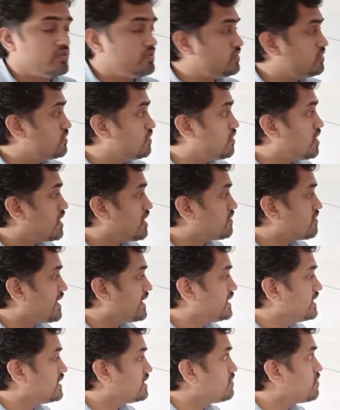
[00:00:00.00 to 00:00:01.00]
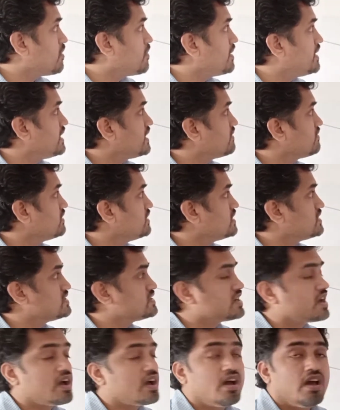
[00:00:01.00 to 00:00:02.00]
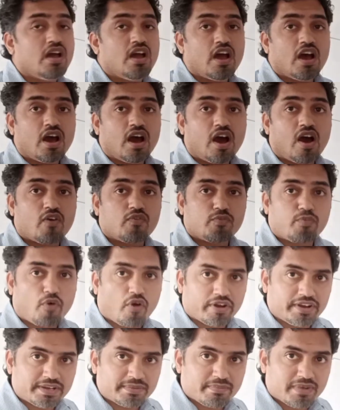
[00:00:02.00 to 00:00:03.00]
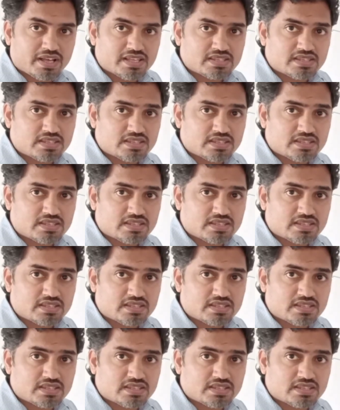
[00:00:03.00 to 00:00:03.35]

you are finding the moment of inertia of point mass.